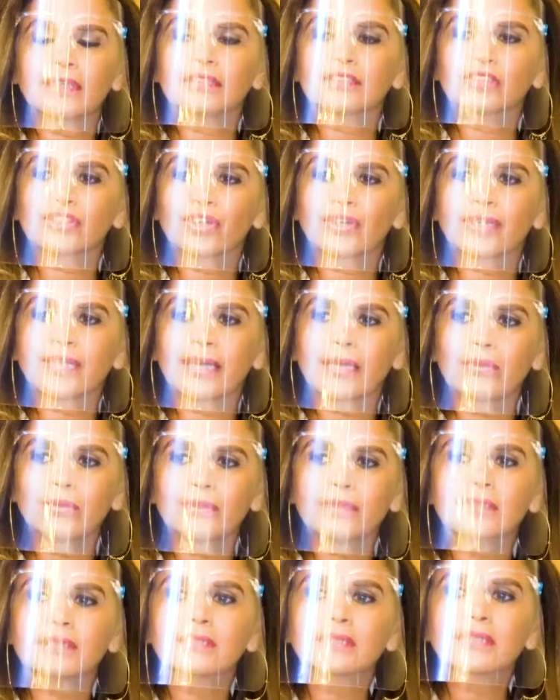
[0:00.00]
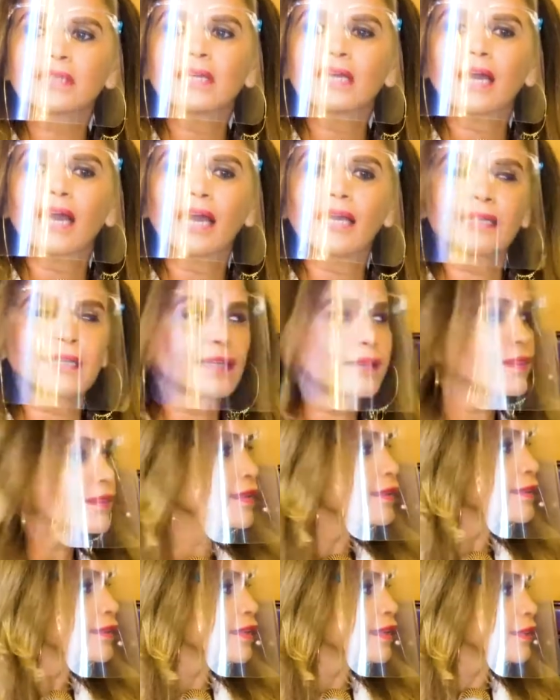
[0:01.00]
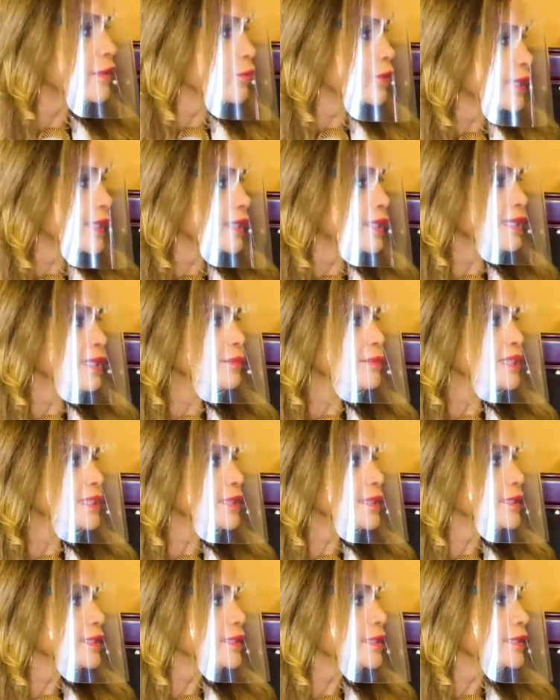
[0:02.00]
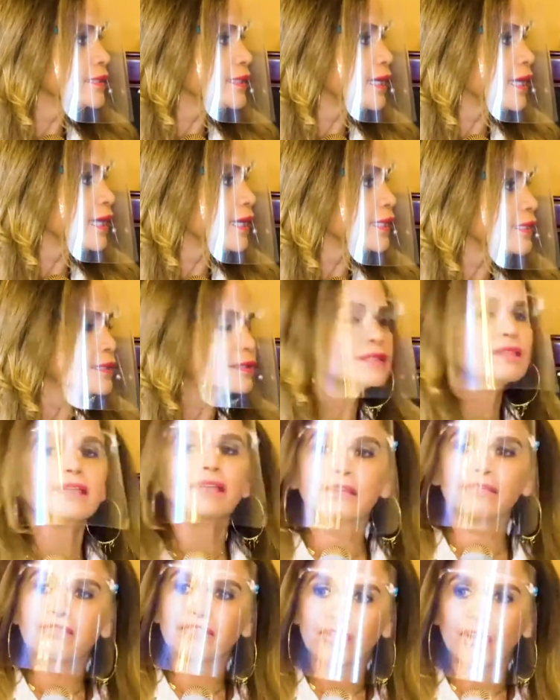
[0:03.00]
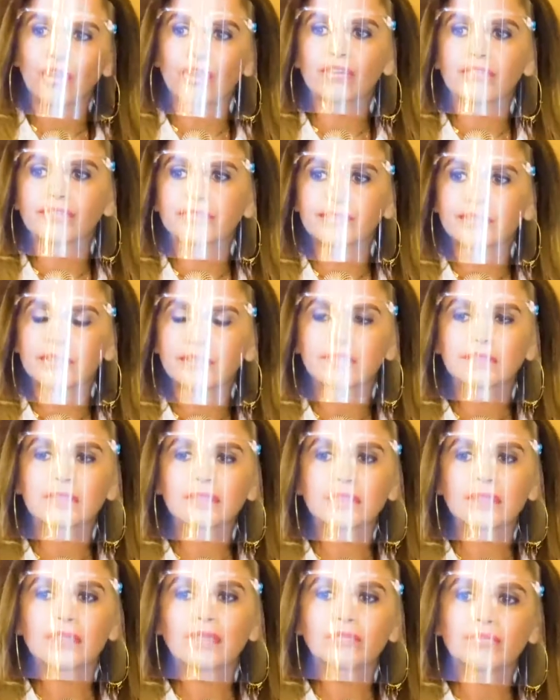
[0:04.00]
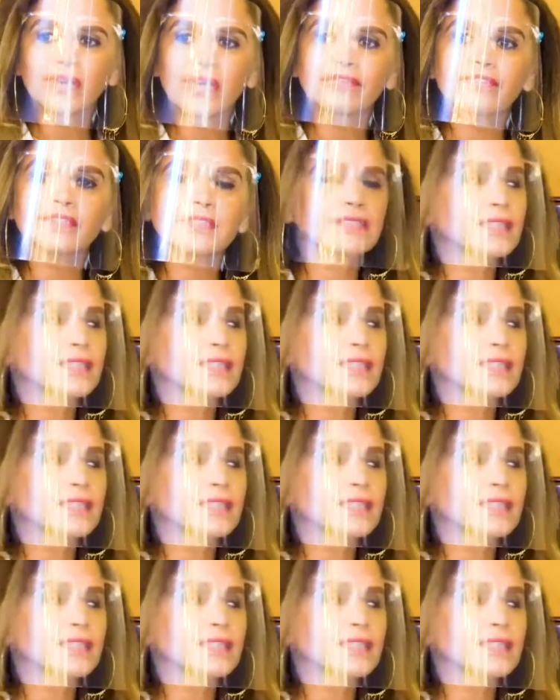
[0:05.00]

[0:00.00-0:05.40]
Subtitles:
has gone out, and I think we have limited it, and they involved private